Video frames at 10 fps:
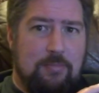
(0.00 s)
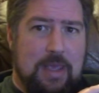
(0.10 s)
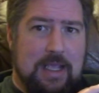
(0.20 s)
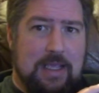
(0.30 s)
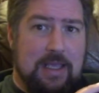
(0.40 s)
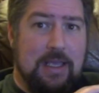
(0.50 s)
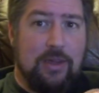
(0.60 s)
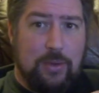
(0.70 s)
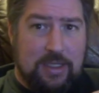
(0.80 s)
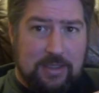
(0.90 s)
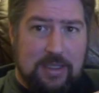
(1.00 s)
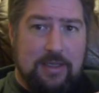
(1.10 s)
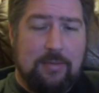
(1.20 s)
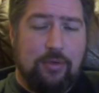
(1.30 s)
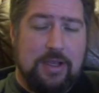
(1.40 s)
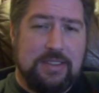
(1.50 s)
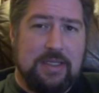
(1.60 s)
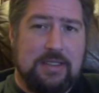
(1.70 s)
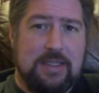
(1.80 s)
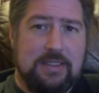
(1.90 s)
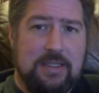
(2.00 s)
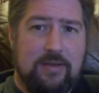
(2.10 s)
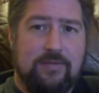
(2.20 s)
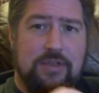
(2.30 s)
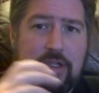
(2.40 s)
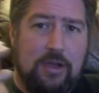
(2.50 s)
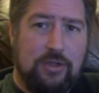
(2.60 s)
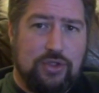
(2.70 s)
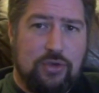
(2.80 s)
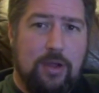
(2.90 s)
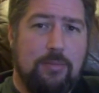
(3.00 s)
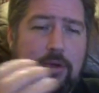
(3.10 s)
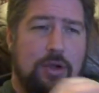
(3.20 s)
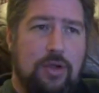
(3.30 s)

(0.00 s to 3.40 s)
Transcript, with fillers: make Hillary Clinton president instead of Donald Trump,